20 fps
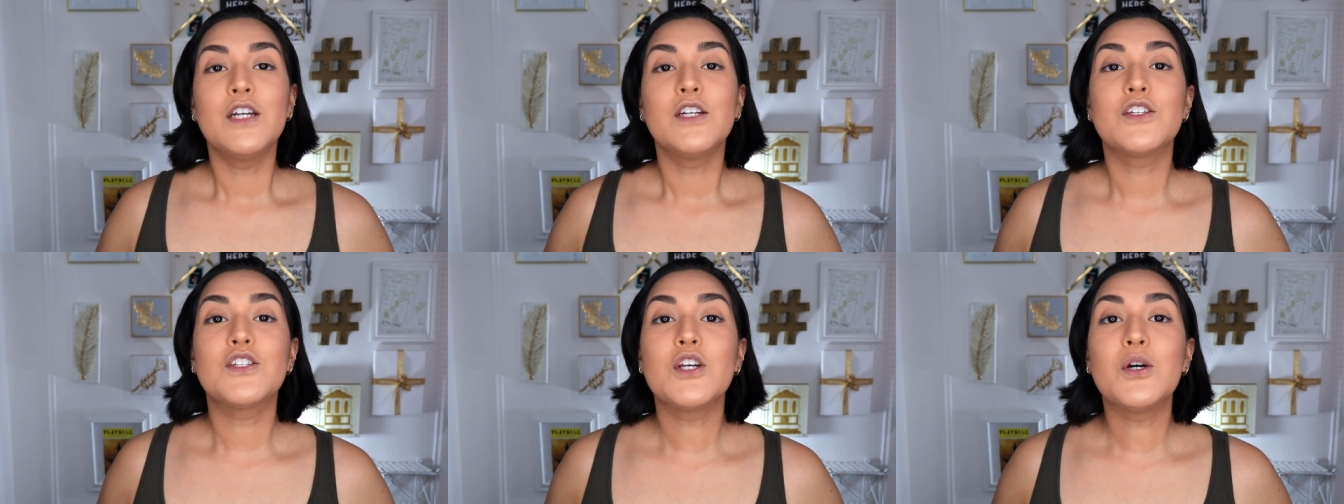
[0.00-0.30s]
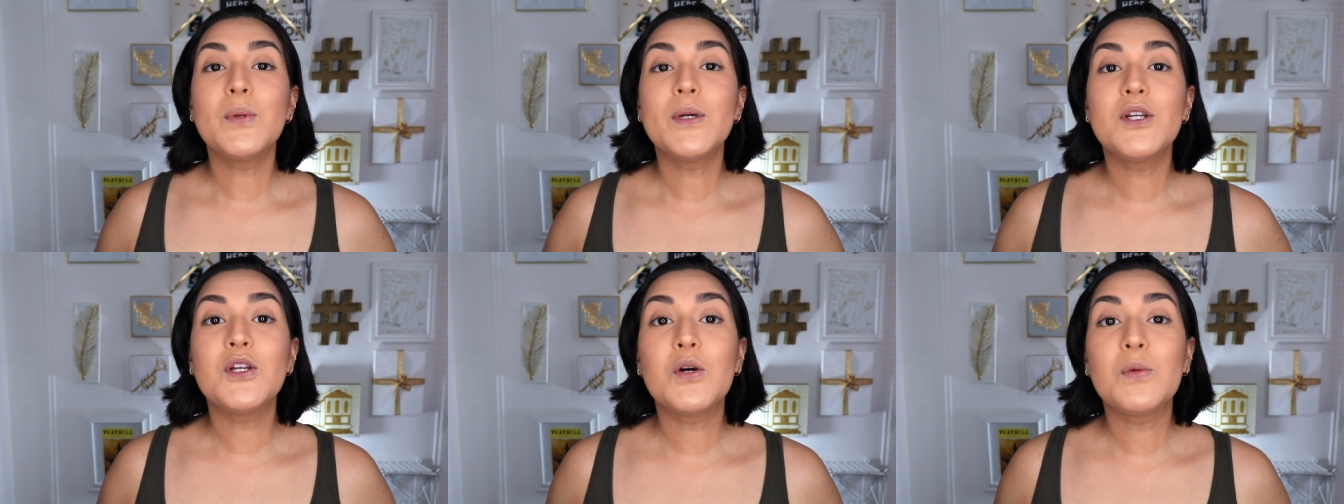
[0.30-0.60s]

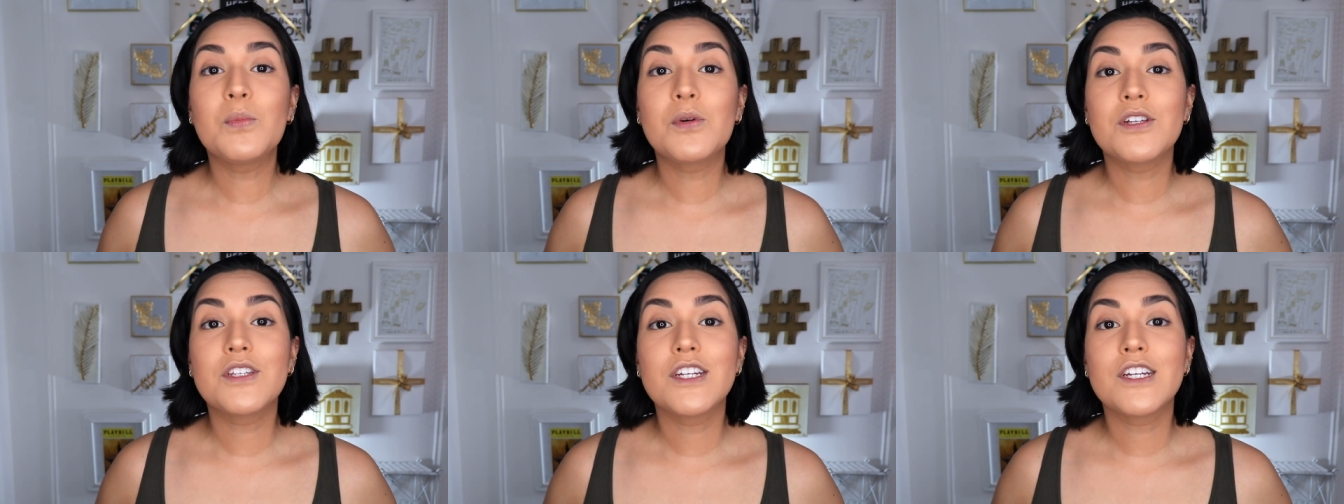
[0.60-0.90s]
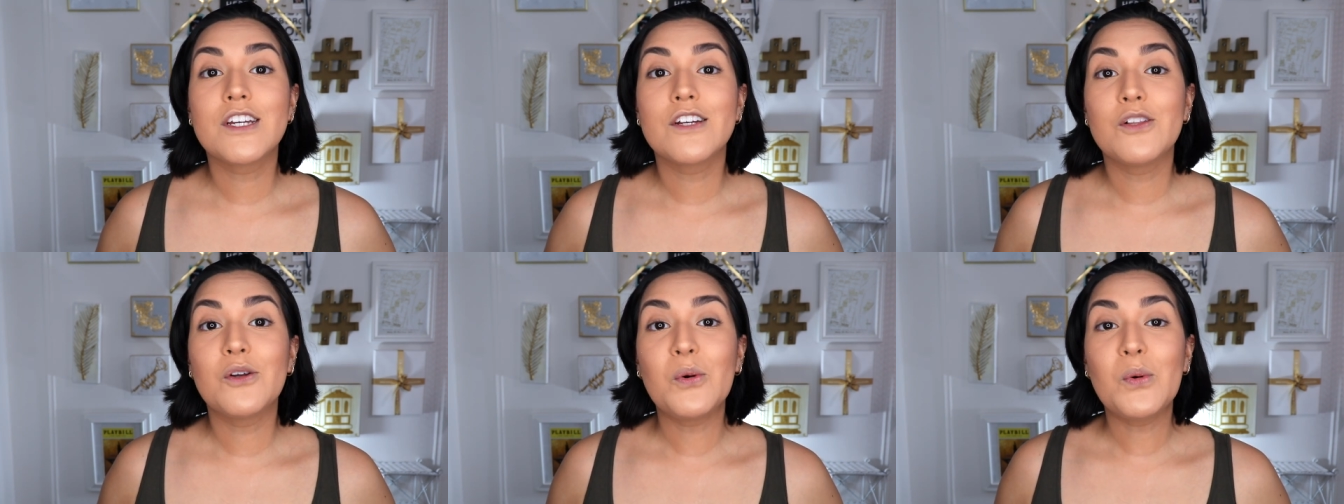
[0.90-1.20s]
So in no
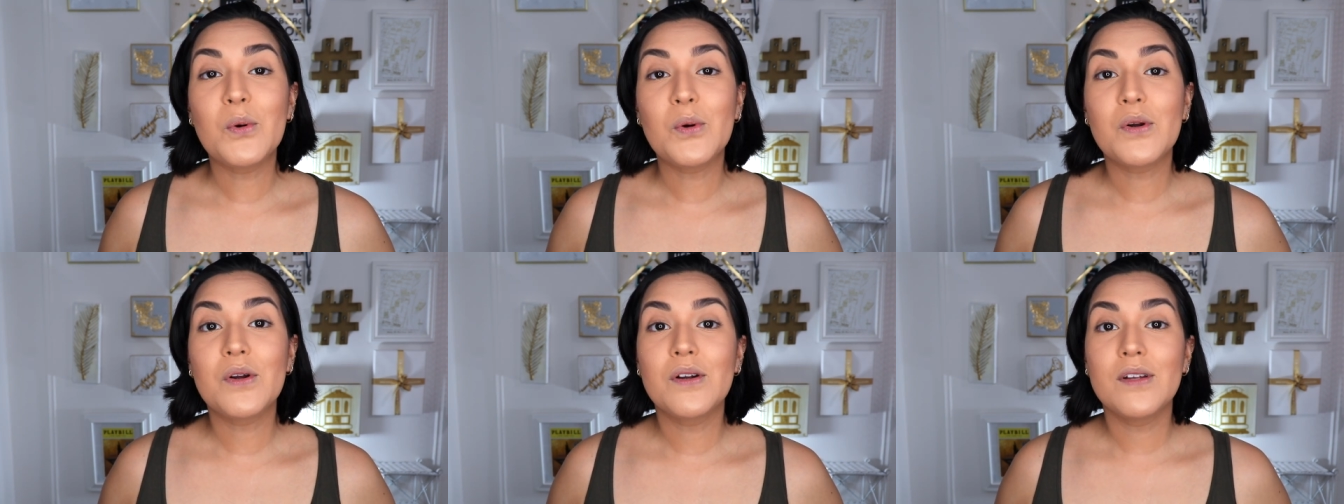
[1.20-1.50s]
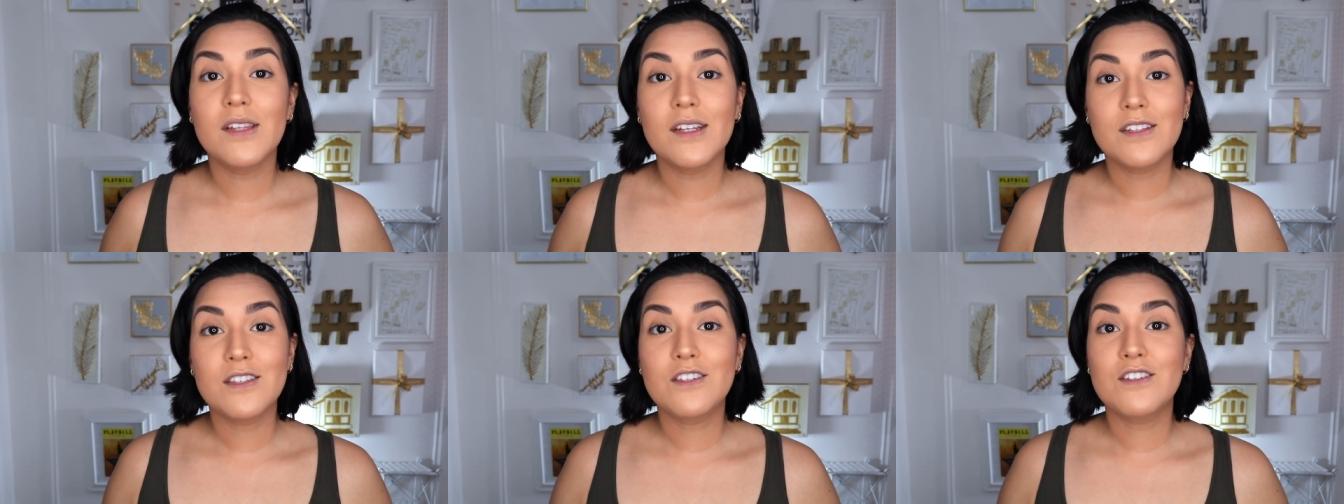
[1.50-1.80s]
particular
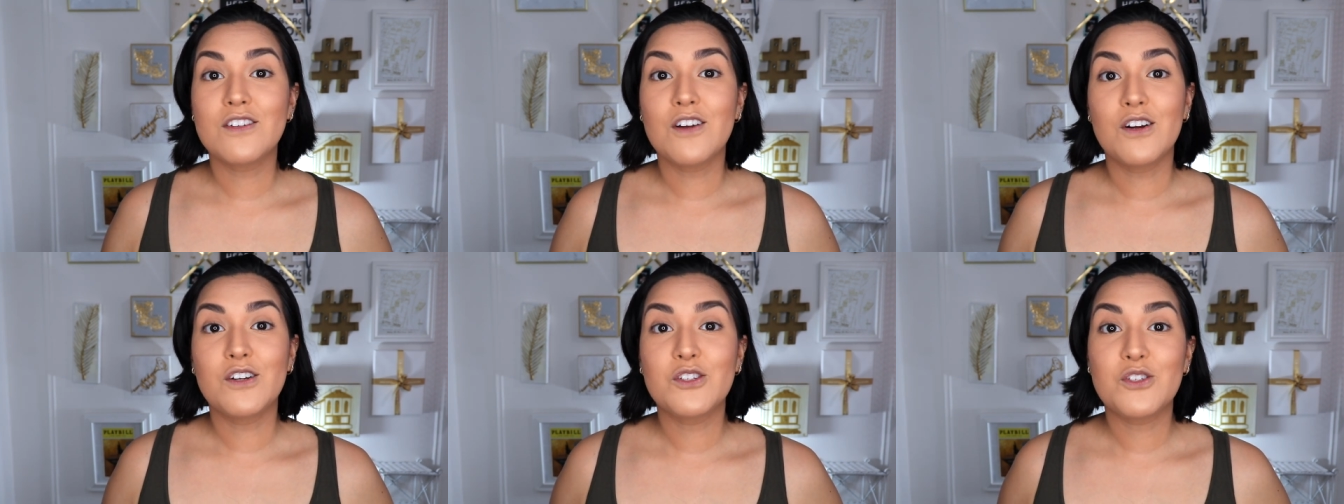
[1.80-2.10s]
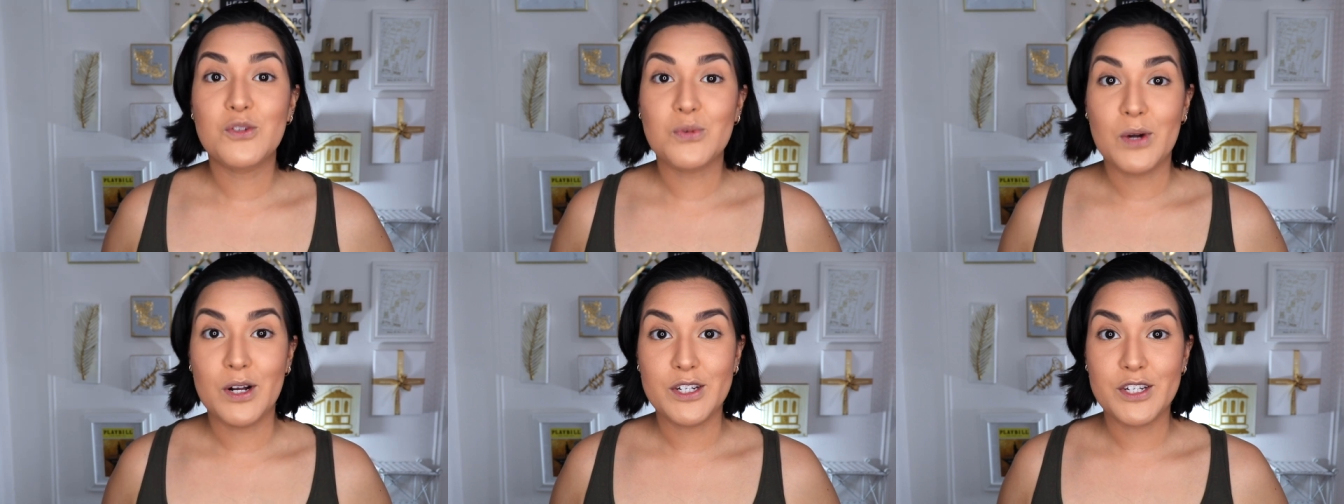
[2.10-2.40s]
order, let's start
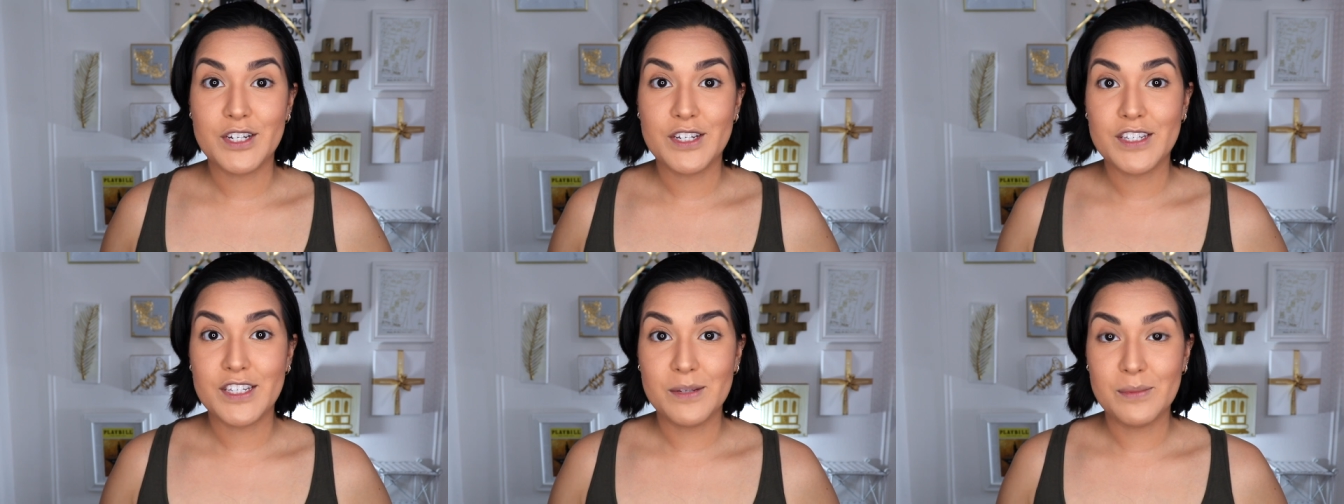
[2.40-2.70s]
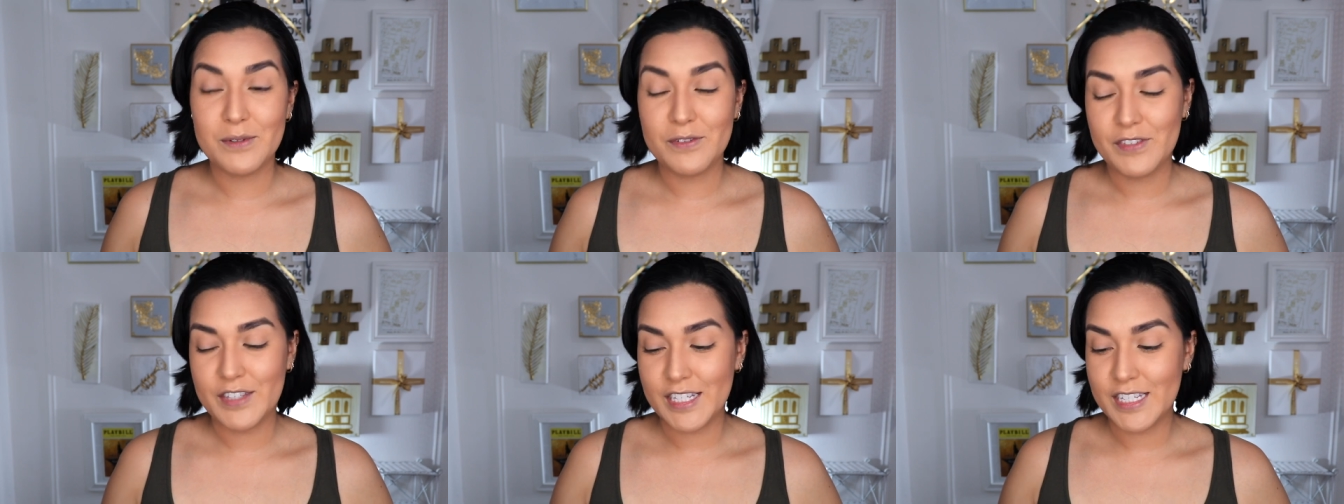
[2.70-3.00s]
swatching
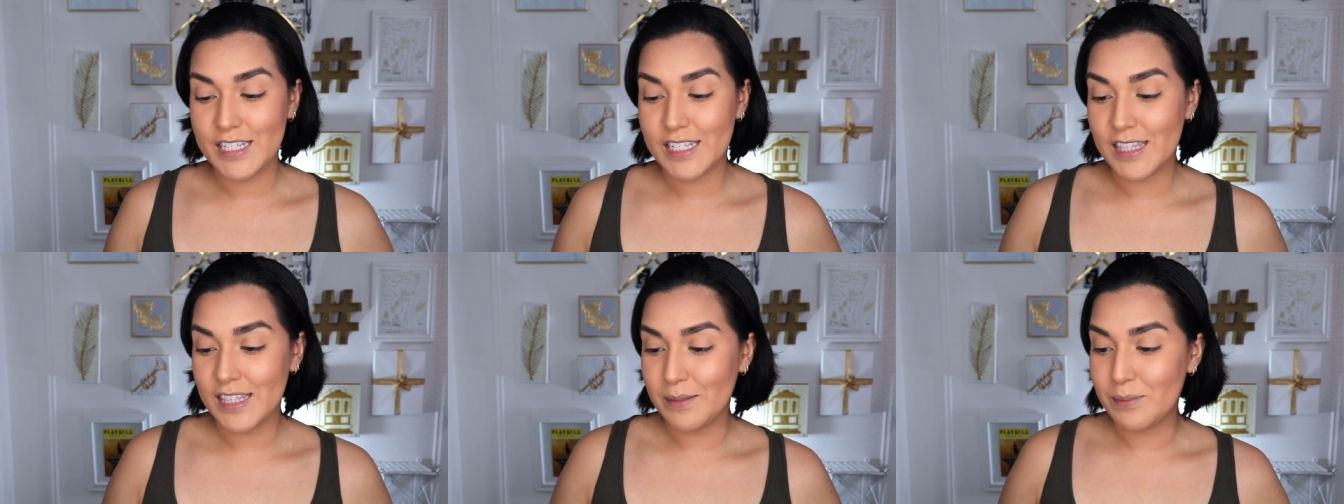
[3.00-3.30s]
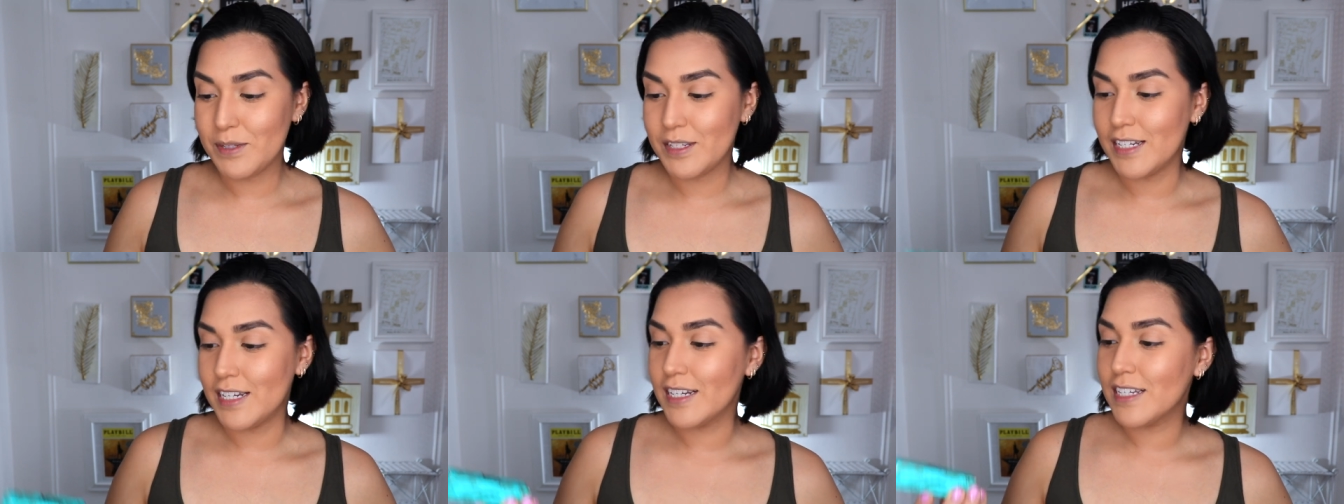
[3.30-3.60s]
some of these
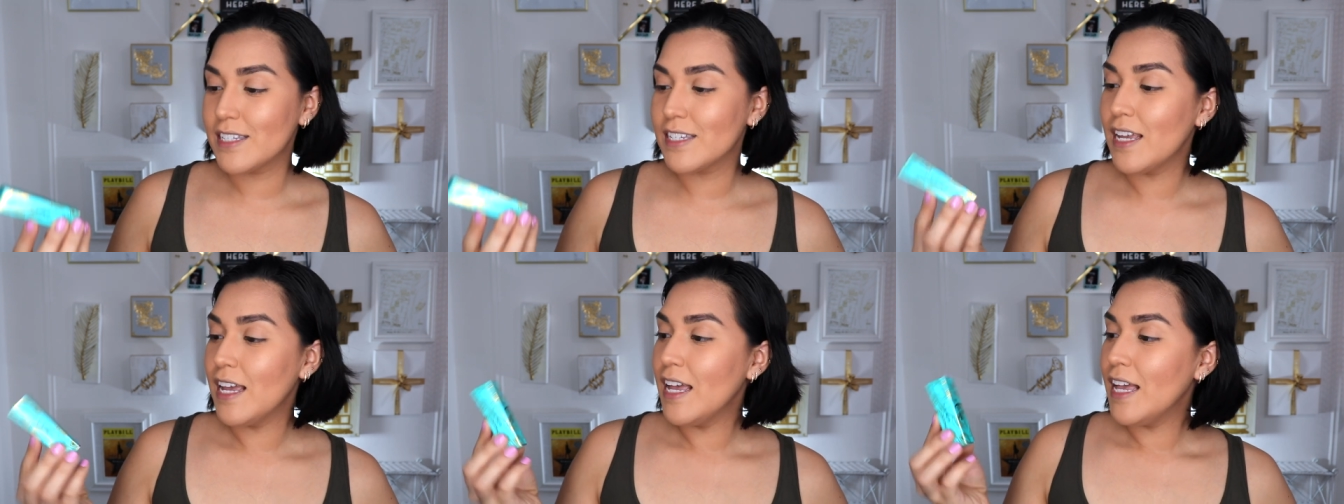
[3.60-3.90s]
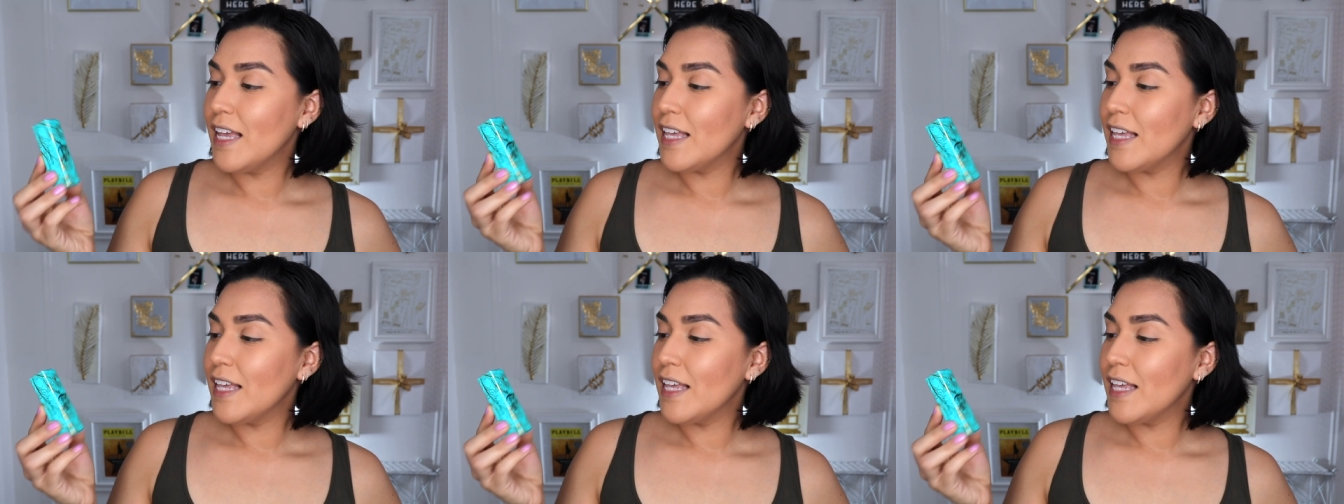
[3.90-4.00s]
lipsticks.